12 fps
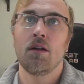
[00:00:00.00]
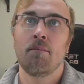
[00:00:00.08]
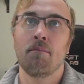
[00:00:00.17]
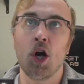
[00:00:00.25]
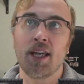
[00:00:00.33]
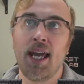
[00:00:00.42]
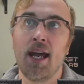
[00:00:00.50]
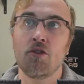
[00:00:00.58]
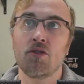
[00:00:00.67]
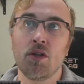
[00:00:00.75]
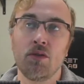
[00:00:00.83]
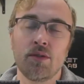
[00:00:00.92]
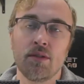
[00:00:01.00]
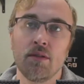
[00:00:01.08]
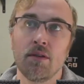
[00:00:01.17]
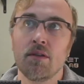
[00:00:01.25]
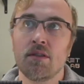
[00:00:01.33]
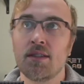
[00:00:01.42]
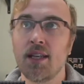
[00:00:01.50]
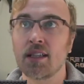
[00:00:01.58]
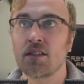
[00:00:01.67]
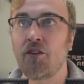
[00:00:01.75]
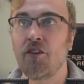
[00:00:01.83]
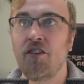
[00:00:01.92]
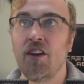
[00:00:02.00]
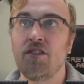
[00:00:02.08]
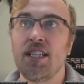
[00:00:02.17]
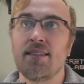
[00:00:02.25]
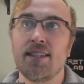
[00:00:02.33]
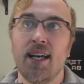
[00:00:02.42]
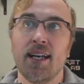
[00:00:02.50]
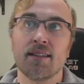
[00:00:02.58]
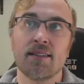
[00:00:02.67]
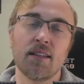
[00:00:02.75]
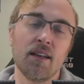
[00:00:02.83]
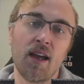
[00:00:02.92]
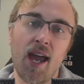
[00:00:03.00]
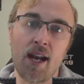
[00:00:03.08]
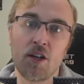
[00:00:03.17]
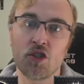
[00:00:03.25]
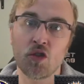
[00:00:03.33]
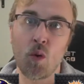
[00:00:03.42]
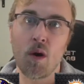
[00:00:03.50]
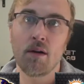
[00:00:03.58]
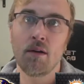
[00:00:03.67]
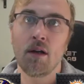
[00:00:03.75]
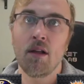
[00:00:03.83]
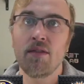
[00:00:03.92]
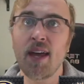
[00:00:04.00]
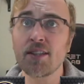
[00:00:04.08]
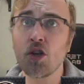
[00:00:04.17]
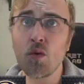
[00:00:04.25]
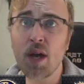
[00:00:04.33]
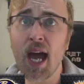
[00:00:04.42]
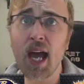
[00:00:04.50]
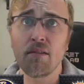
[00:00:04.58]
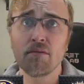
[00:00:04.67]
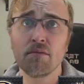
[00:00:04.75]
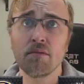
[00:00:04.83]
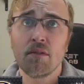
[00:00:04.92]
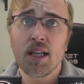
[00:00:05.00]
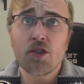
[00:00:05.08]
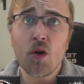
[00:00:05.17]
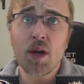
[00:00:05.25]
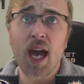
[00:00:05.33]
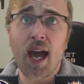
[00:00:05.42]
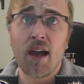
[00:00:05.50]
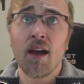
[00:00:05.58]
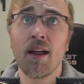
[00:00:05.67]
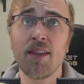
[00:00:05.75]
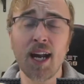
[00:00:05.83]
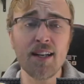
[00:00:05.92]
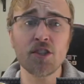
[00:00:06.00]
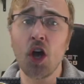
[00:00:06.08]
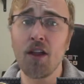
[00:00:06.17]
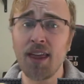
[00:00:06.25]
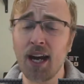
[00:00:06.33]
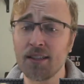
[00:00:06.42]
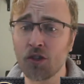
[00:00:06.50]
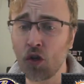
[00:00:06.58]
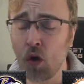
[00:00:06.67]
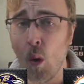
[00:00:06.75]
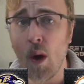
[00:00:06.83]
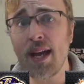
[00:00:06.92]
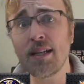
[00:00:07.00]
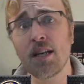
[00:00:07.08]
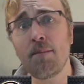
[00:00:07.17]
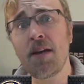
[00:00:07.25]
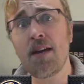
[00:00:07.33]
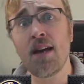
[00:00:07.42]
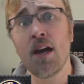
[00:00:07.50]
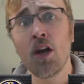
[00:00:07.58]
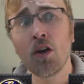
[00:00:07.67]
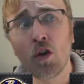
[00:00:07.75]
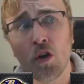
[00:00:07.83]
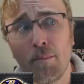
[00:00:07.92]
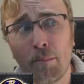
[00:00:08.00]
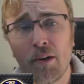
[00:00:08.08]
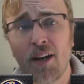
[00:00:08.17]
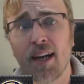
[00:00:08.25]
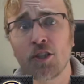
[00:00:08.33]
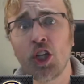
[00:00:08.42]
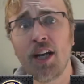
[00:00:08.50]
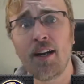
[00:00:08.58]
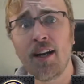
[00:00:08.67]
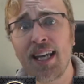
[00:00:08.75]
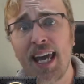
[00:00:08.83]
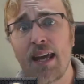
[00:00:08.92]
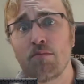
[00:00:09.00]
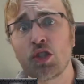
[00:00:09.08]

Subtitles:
Mark Andrews, 6 for 56 and a score. That's okay. That's okay. That is going to be good production in a game